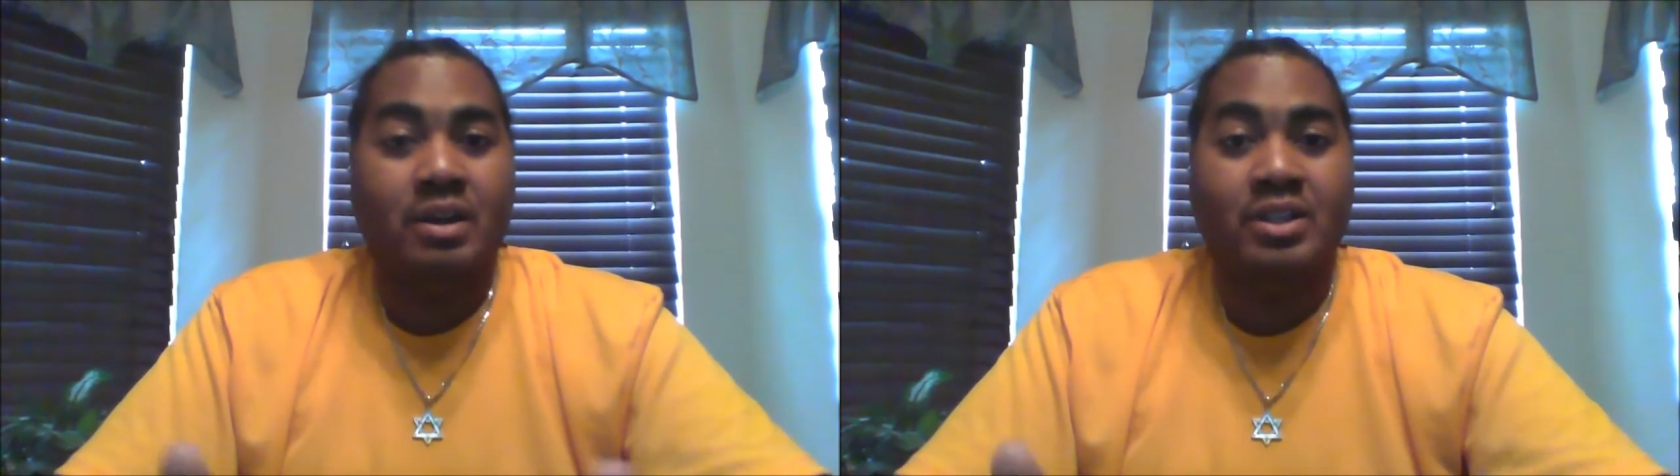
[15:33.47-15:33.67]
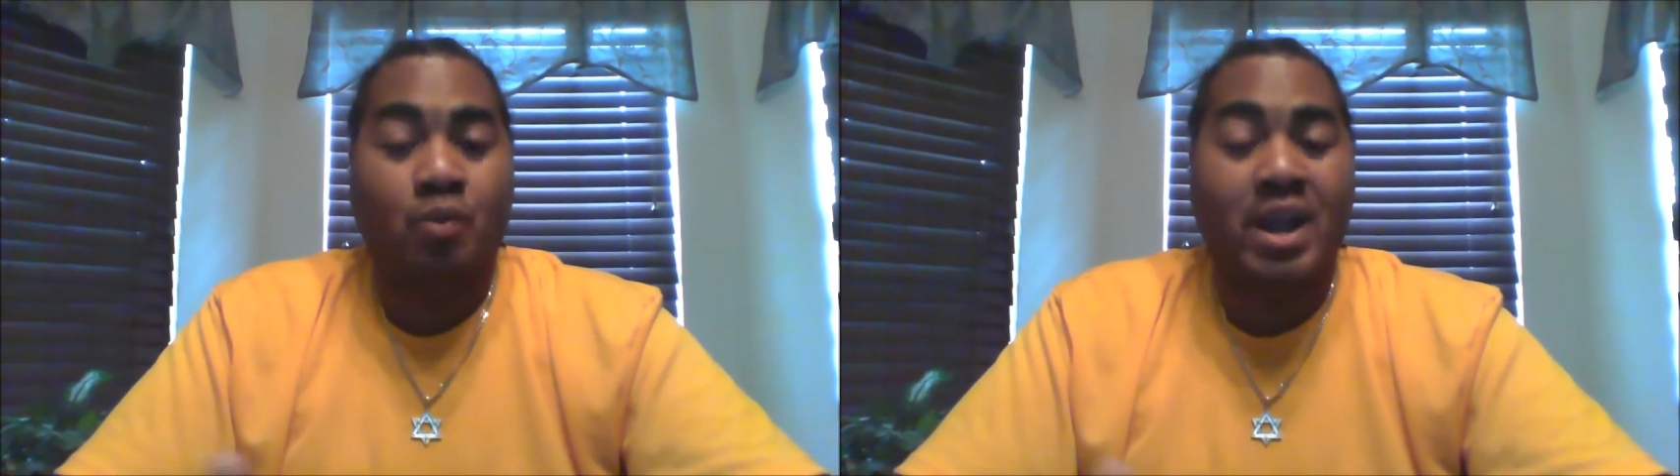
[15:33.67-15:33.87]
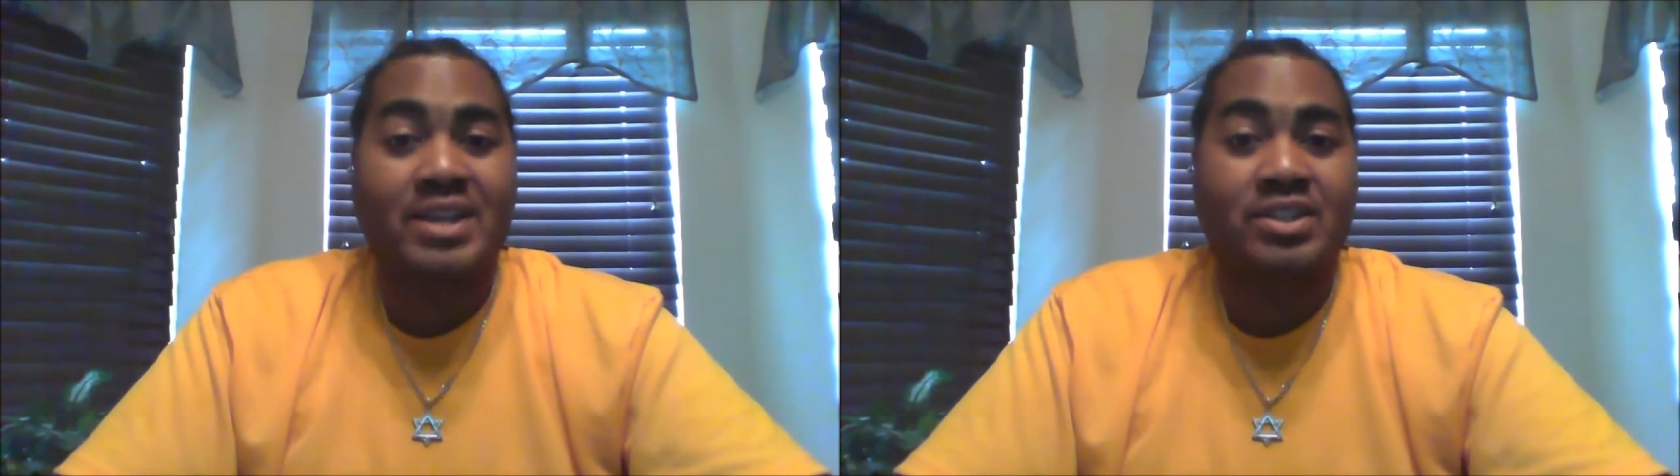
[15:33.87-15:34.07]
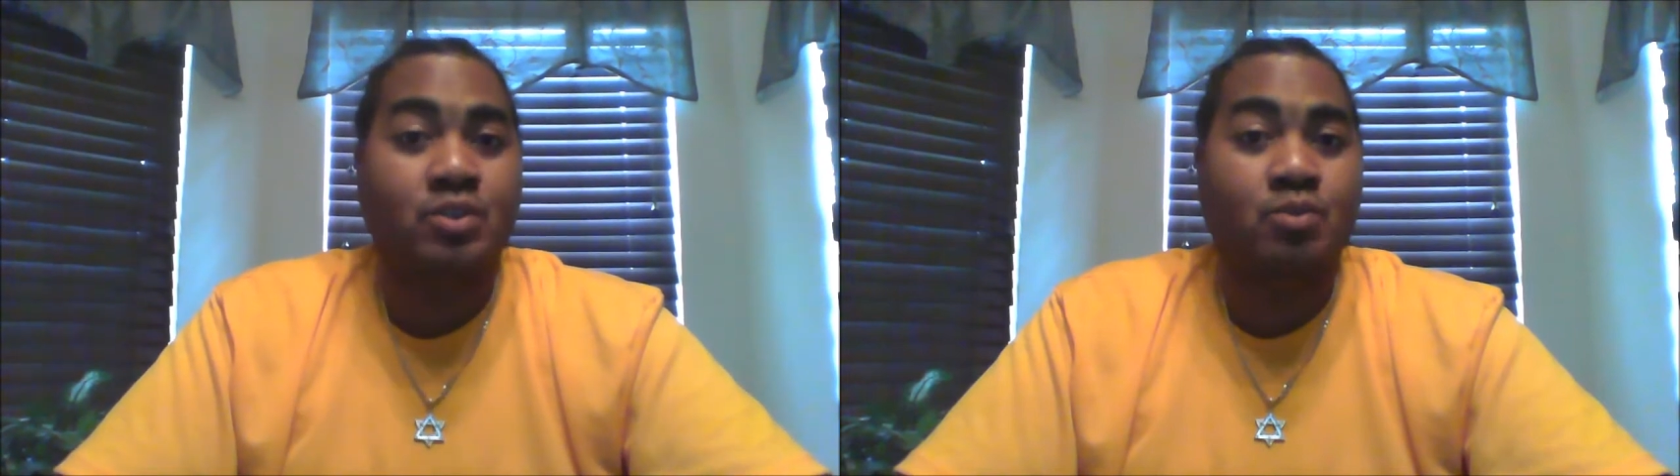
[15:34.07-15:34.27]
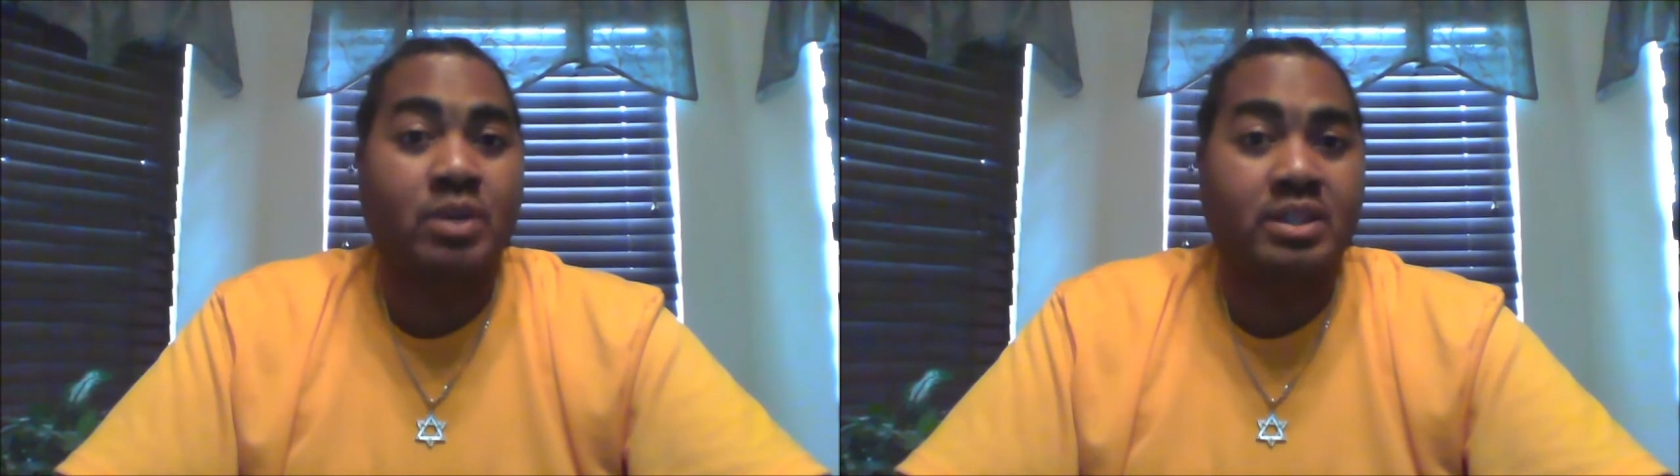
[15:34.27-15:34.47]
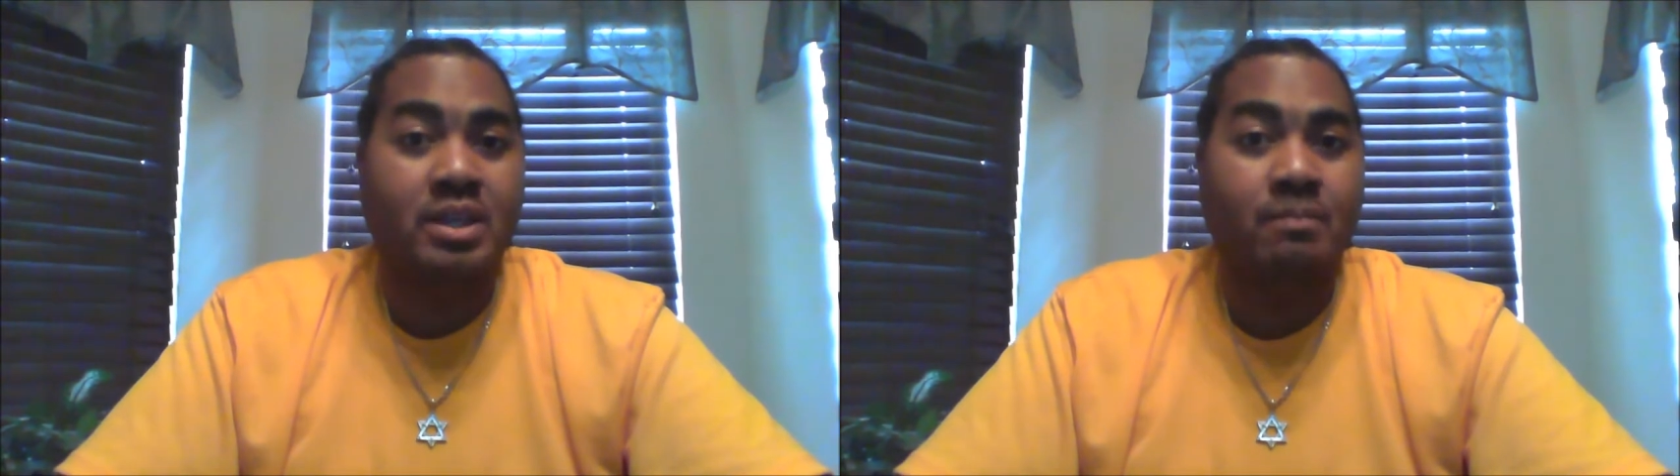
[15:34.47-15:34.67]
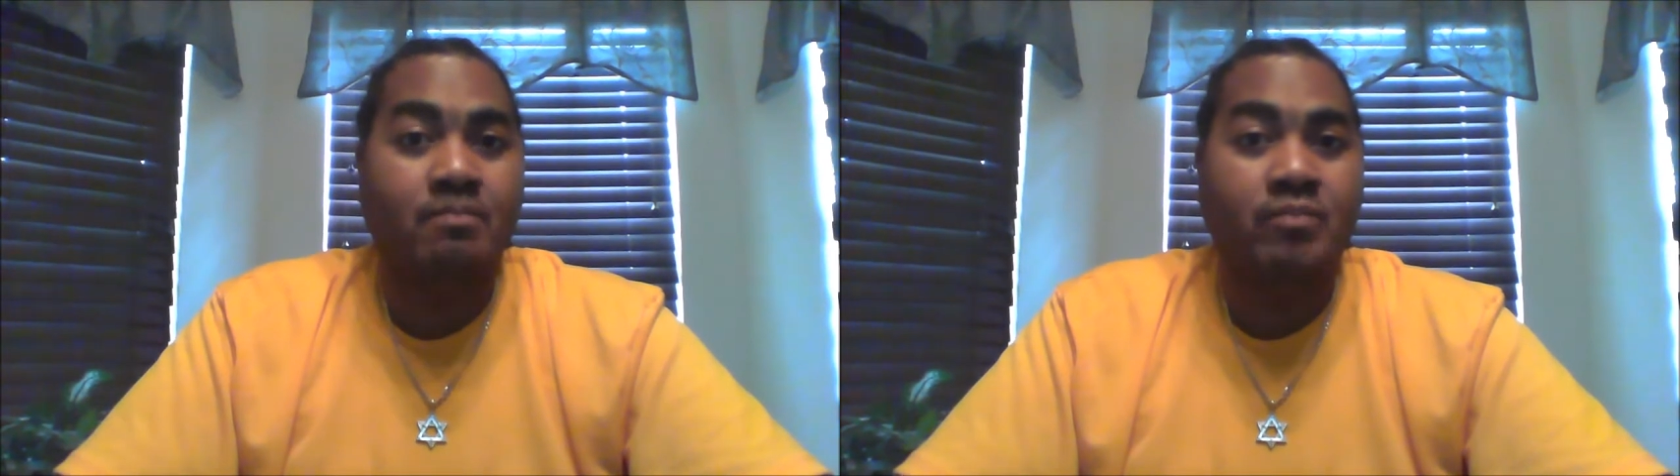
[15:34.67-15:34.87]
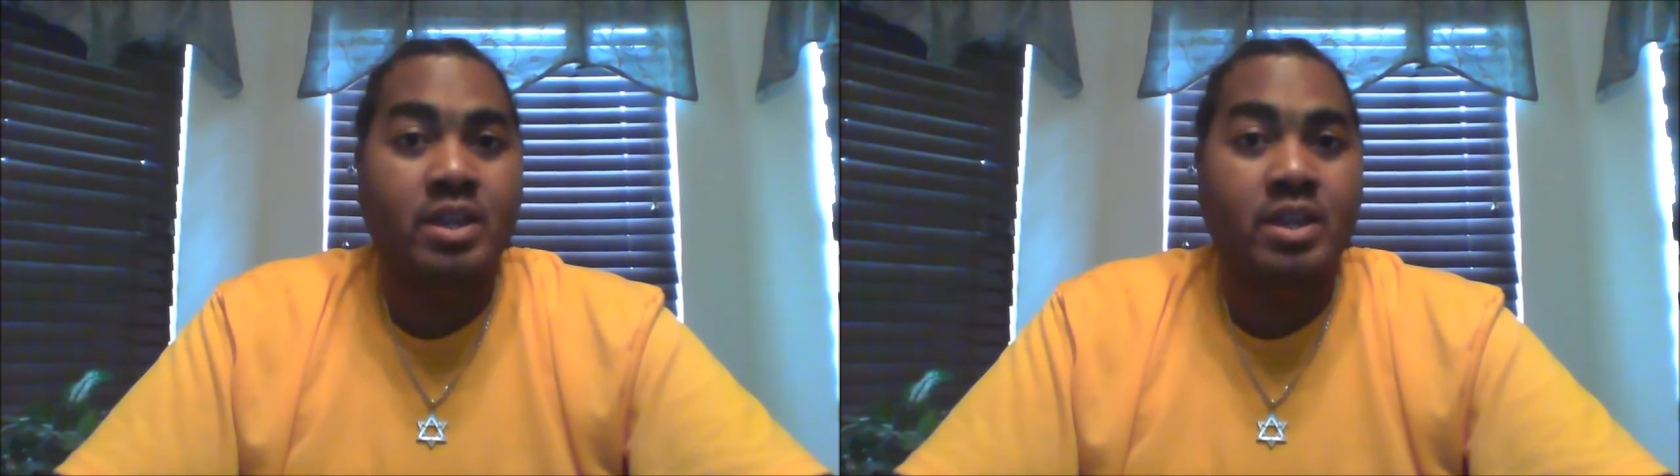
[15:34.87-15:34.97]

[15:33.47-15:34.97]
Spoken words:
his rations with them.